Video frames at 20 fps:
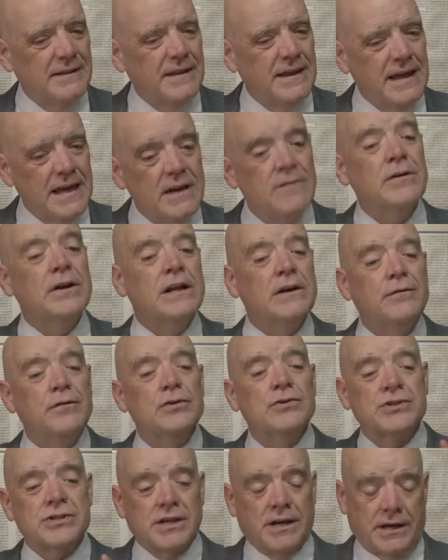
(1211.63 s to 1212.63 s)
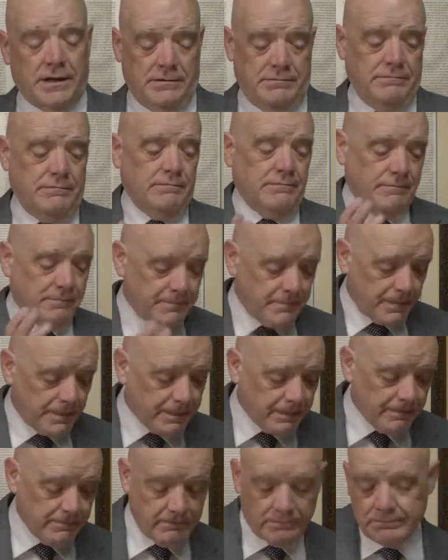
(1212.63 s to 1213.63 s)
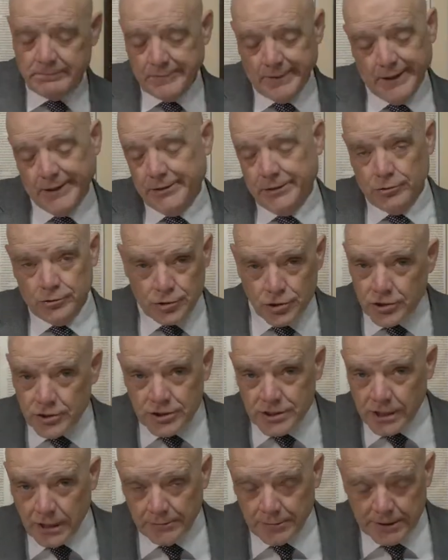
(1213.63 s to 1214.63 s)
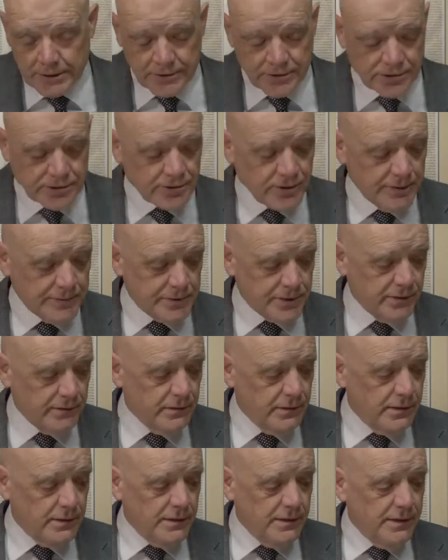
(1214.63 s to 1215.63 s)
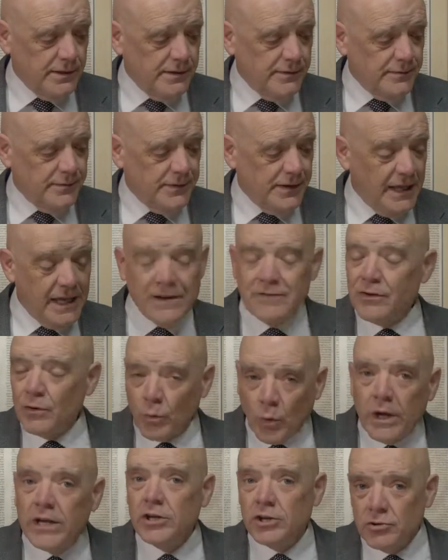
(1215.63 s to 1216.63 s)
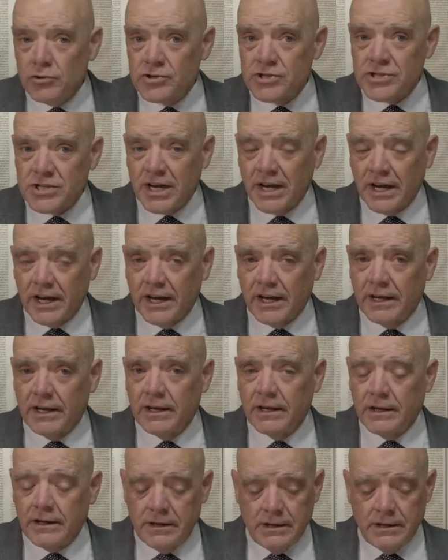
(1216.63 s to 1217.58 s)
even if you say and you should say because it's scripture, even when you say